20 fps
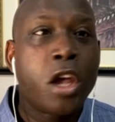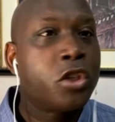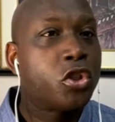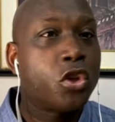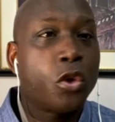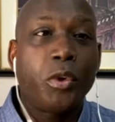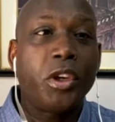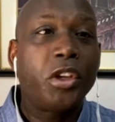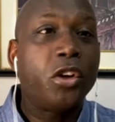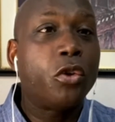
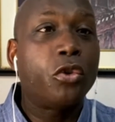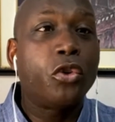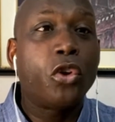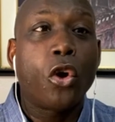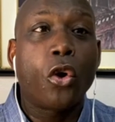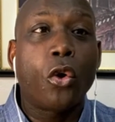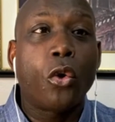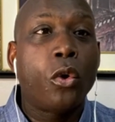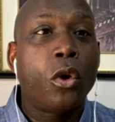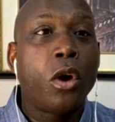So we don't
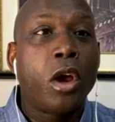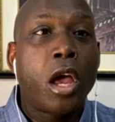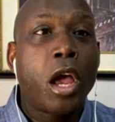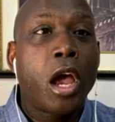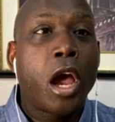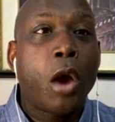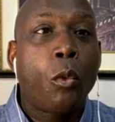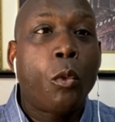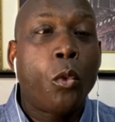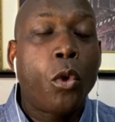know
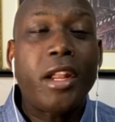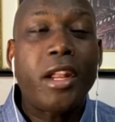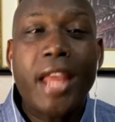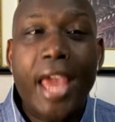what